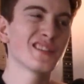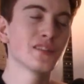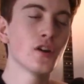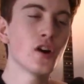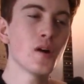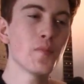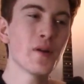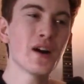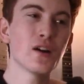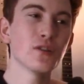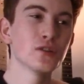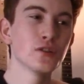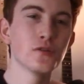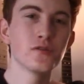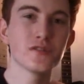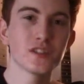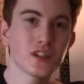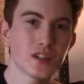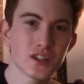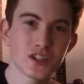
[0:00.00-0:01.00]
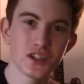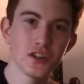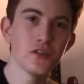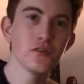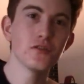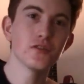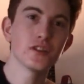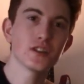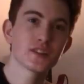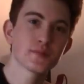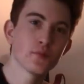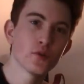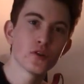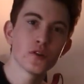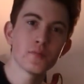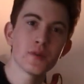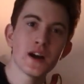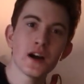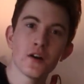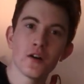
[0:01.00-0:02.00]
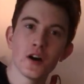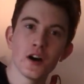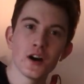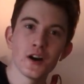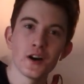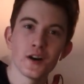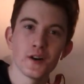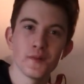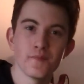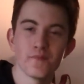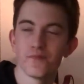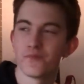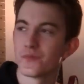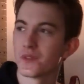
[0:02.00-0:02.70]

not about losing tune. It's more about